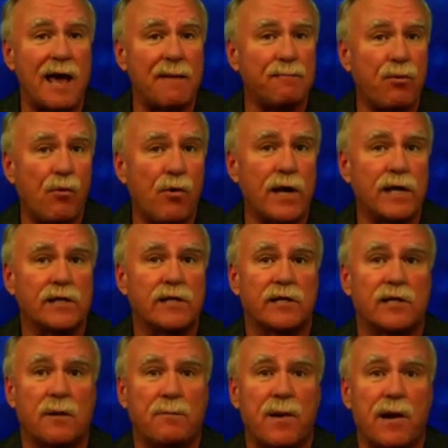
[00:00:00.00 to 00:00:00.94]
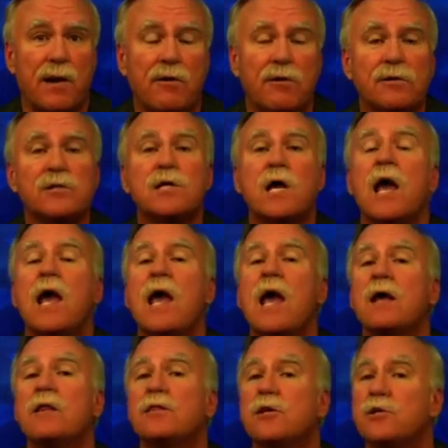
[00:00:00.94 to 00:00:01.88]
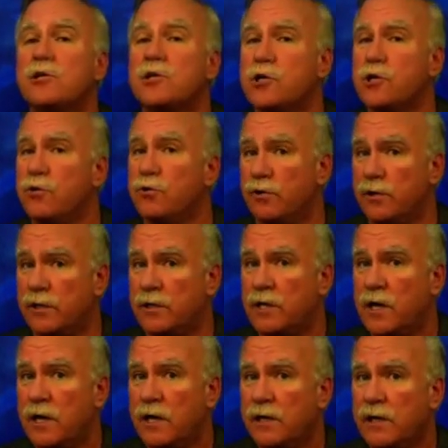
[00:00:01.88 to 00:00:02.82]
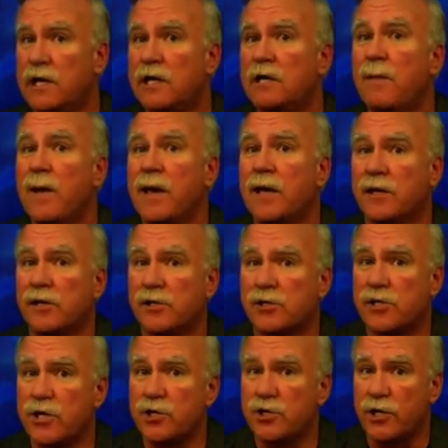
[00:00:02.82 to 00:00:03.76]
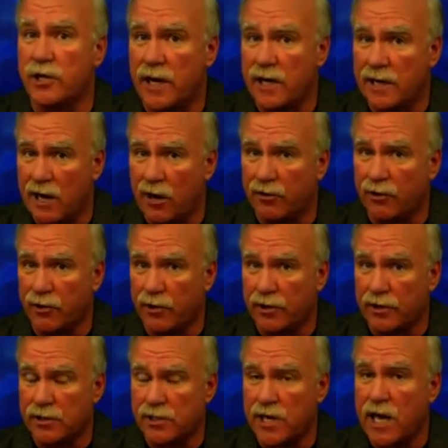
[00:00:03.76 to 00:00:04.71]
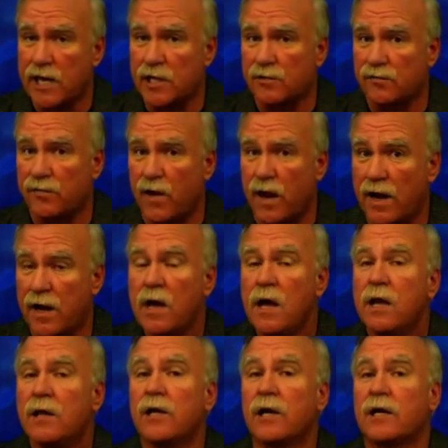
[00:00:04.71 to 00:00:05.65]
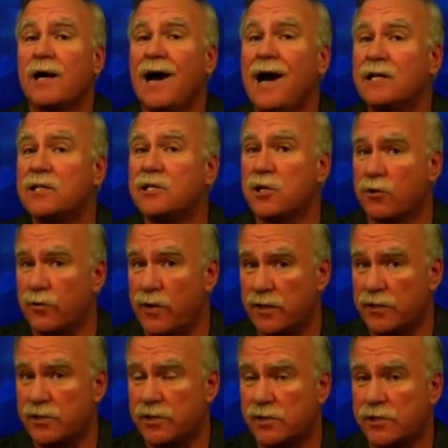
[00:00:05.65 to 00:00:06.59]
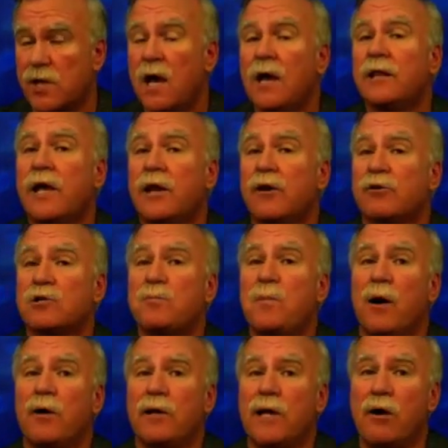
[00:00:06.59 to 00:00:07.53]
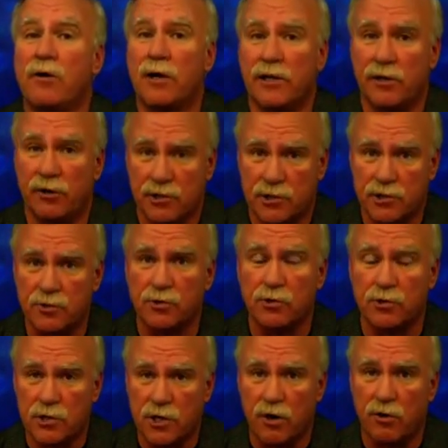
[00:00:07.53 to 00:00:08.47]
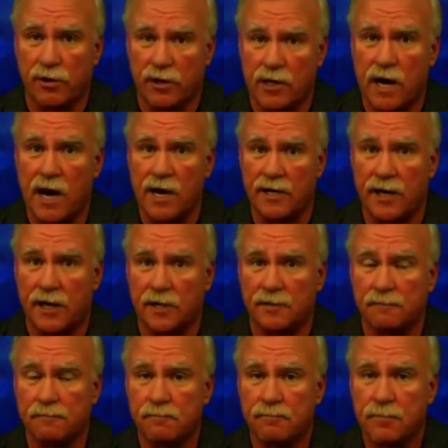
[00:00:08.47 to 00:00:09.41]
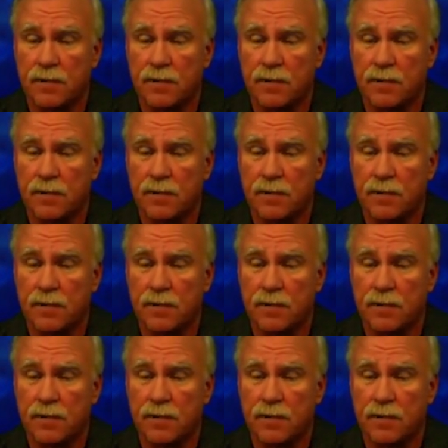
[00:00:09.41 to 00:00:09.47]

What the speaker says: that point that the parents and the student need to make a decision on how they're going to satisfy the consequences that are spelled out in their school's code of conduct.